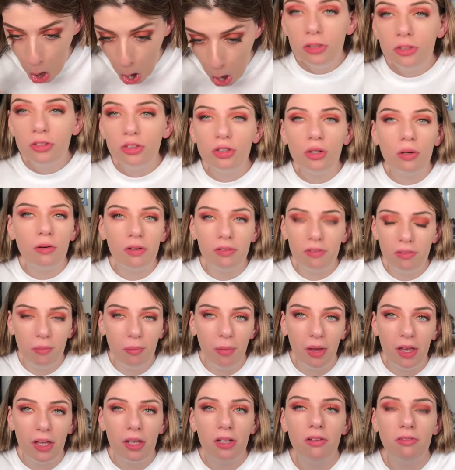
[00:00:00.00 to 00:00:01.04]
Sorry if I'm
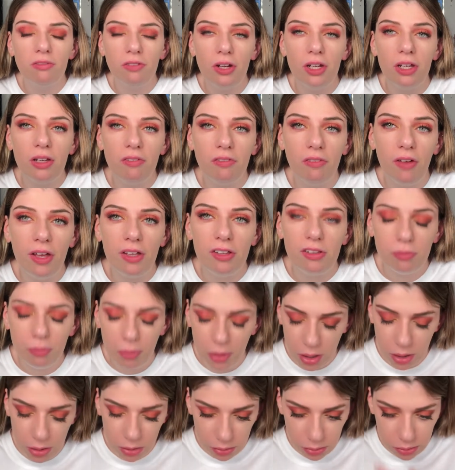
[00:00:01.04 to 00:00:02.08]
making a funny face, but
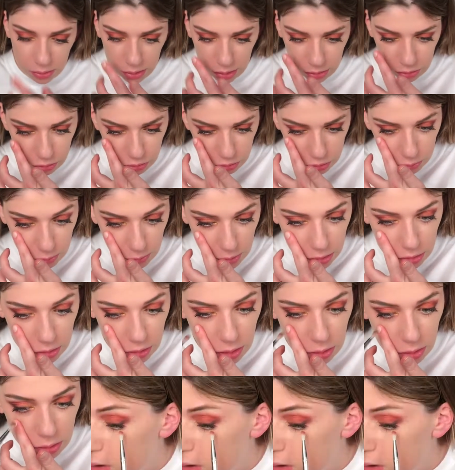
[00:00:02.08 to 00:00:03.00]
that's just what I do.